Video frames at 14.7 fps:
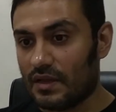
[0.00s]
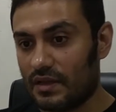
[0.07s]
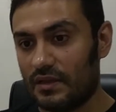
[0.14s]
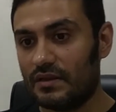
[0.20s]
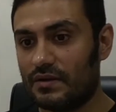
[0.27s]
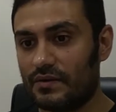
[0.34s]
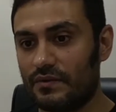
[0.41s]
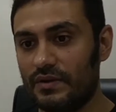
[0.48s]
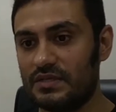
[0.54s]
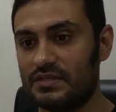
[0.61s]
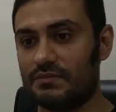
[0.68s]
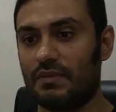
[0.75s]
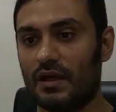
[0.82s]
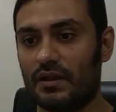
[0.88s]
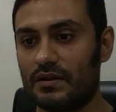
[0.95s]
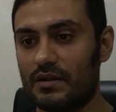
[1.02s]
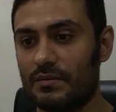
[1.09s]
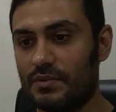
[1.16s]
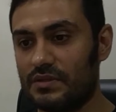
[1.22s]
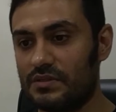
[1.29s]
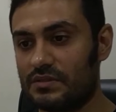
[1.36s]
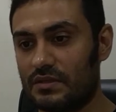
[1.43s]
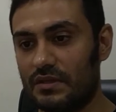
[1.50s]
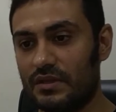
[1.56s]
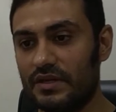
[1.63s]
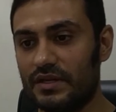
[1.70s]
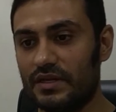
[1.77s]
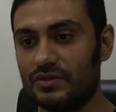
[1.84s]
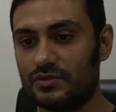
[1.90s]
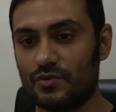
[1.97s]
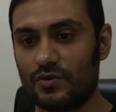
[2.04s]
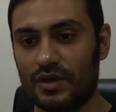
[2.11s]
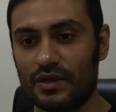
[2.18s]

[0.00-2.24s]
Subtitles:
Increased blood lipids leading to